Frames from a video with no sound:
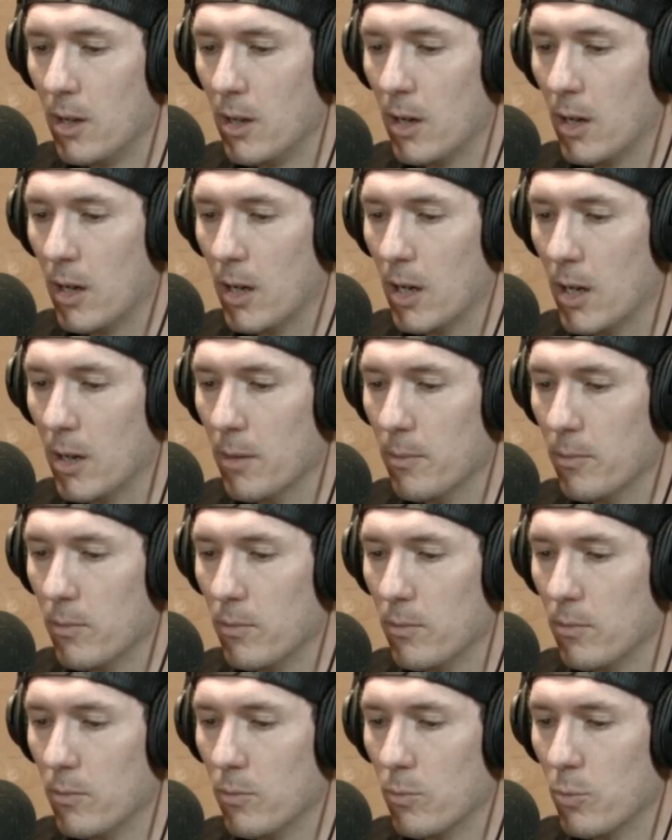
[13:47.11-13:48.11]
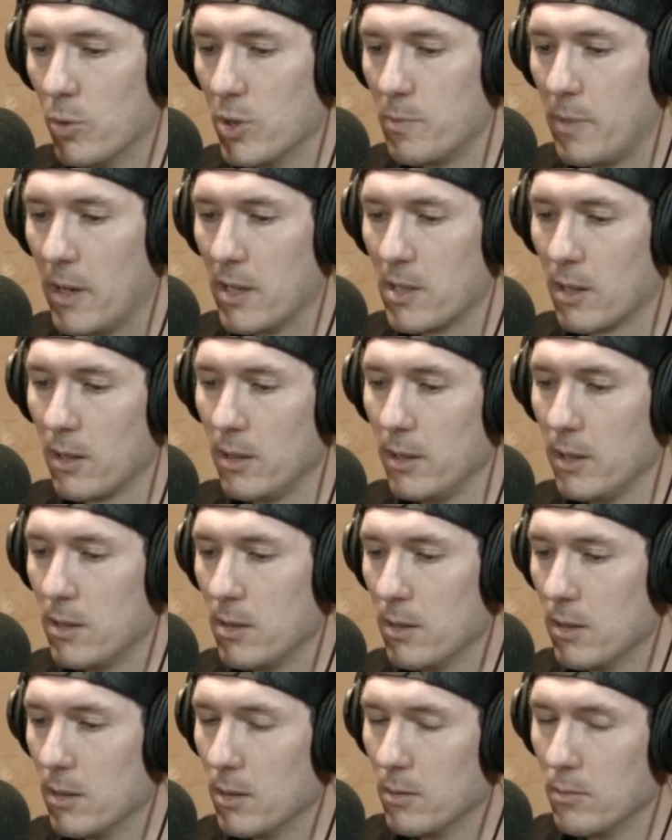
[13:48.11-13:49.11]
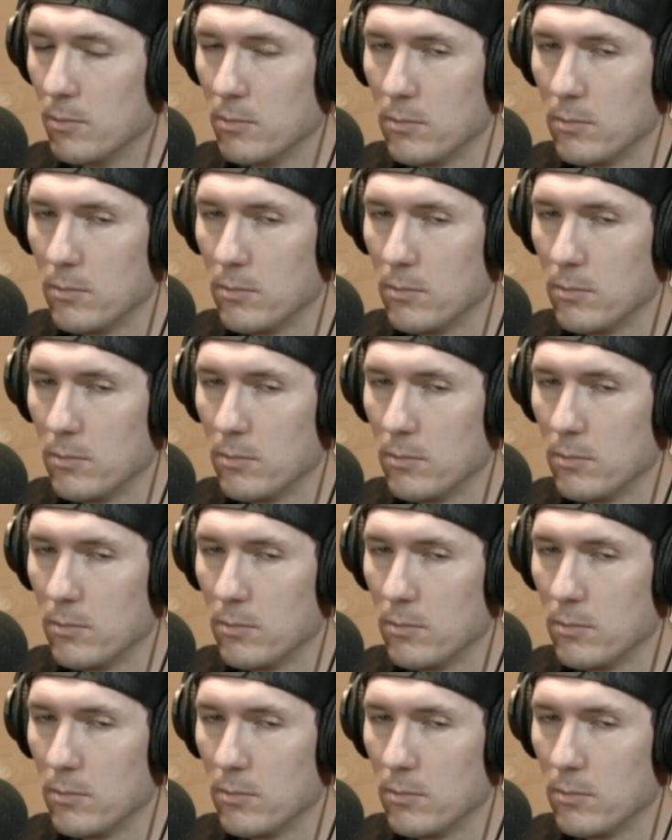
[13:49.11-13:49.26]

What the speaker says: was basically to